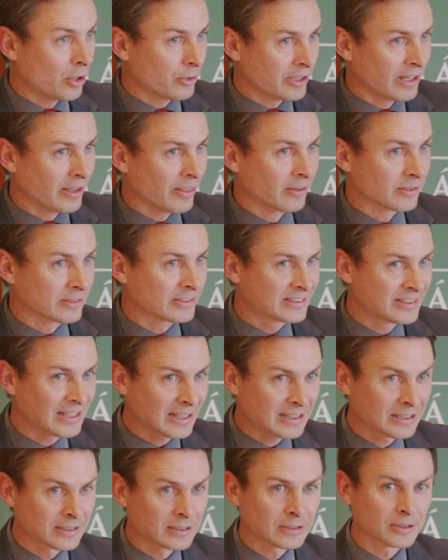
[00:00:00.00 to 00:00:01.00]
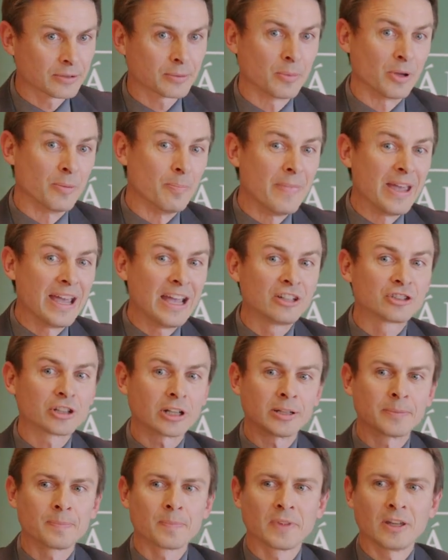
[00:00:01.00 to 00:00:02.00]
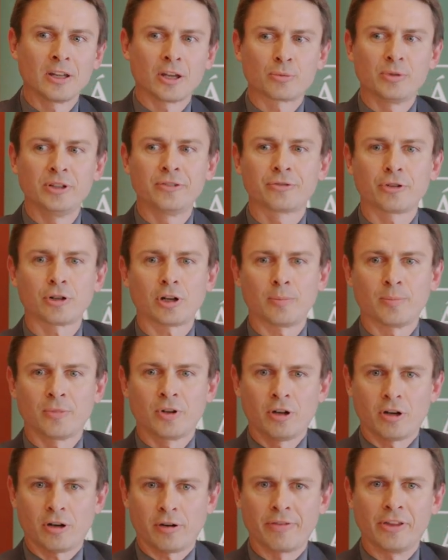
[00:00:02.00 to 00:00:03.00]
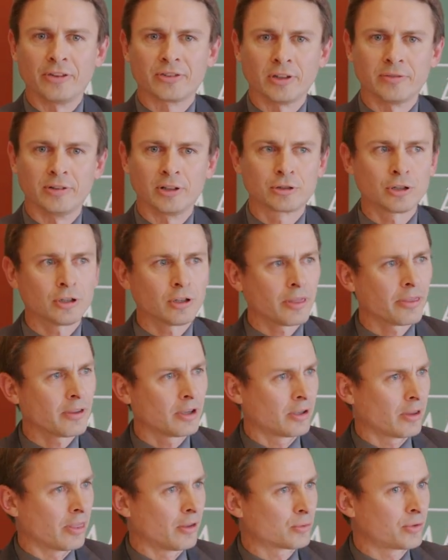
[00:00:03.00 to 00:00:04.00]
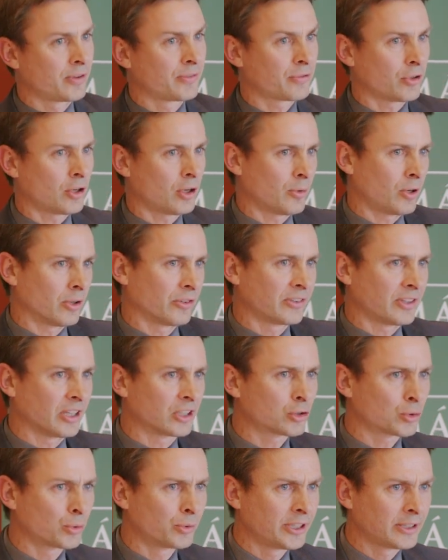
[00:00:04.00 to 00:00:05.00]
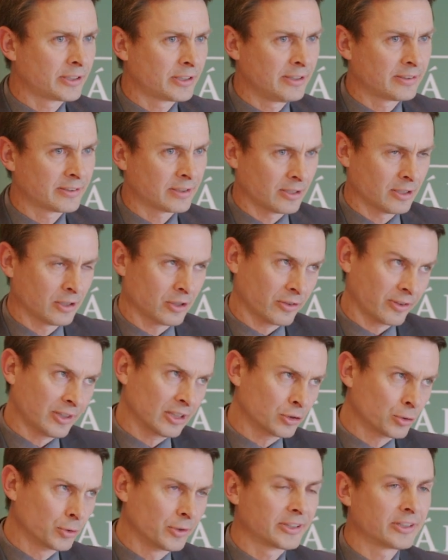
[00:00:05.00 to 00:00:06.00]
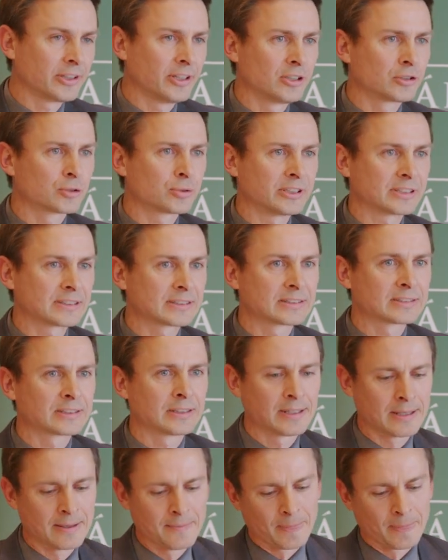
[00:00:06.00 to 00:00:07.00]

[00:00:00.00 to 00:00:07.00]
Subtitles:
now take the second major reform of the Civil Code, the reform on security interests,